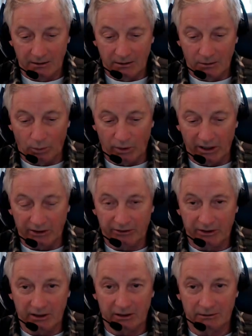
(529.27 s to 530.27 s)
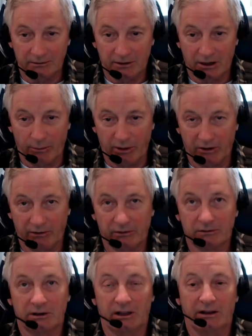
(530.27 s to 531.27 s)
What I see coming
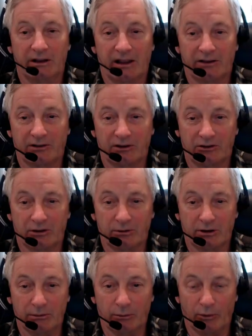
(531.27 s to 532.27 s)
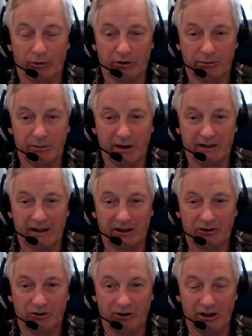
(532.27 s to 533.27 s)
in that system and more make that
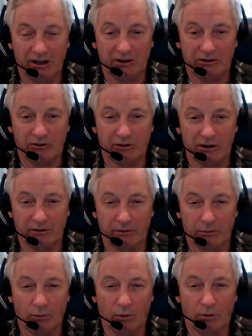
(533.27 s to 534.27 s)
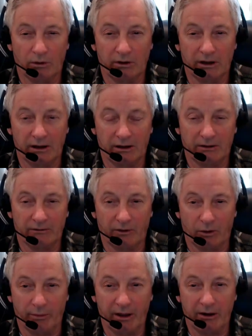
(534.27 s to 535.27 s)
change even more and for the
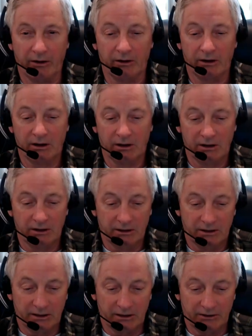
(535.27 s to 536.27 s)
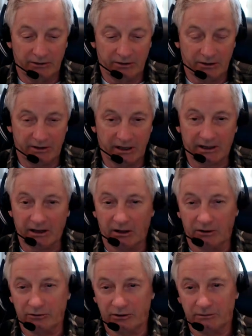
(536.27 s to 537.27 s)
better is
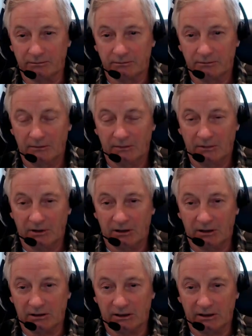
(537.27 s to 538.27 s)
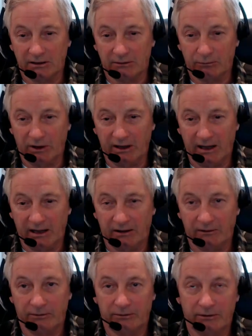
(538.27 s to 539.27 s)
technology. We
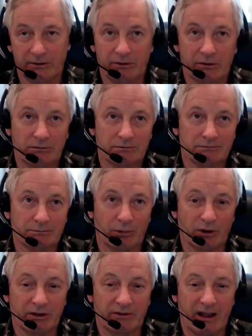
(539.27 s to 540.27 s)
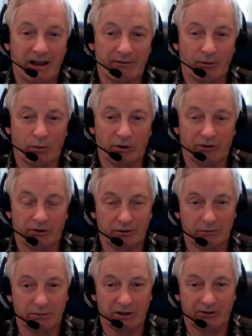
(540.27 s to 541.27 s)
have, if you believe half of what's
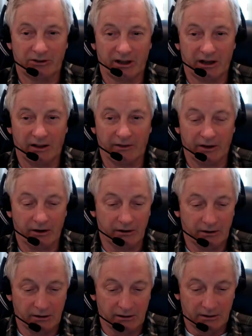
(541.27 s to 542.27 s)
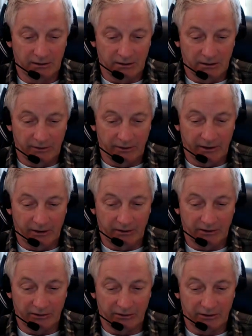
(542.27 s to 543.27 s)
being said out there, there
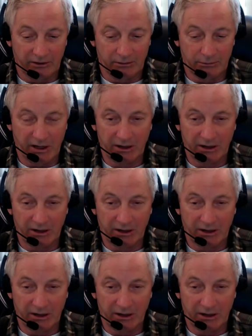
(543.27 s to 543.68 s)
is medical